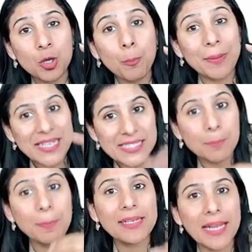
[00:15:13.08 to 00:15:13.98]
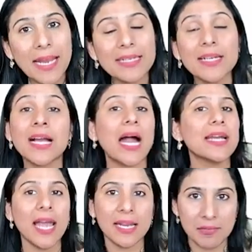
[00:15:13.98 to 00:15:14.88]
you know, precipitate a
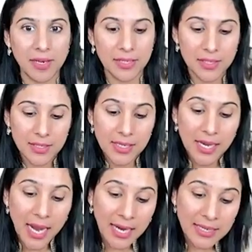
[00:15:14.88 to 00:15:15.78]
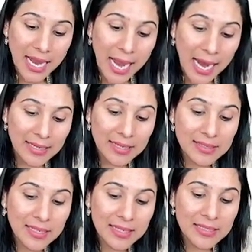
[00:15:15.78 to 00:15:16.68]
cardiac event and
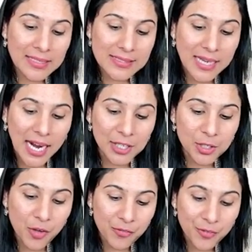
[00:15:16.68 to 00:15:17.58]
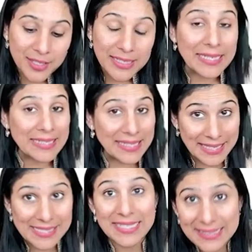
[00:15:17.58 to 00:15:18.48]
adrenaline is kind of
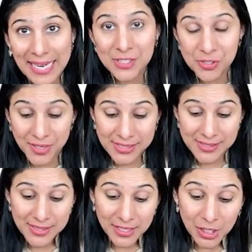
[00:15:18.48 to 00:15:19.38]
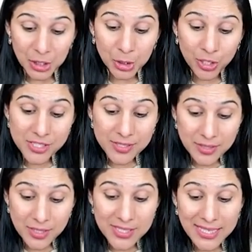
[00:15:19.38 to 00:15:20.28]
increasing that stress. Your
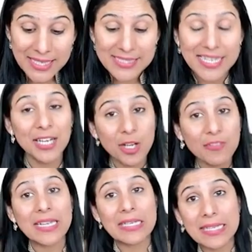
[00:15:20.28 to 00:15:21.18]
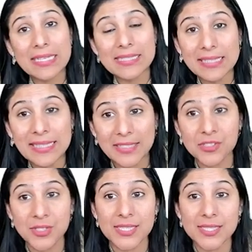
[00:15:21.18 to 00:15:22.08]
surgery is kind of increasing that
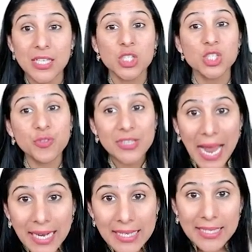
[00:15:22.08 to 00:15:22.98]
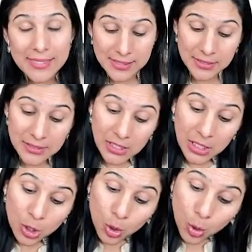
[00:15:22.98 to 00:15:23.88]
stress. So for that reason,
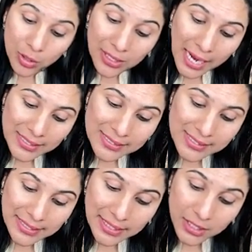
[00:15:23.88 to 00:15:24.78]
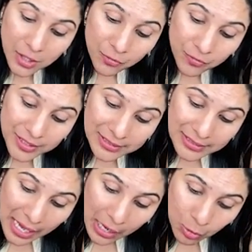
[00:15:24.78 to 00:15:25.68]
local anesthetic
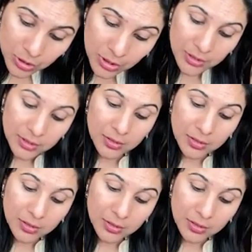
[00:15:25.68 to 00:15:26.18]
without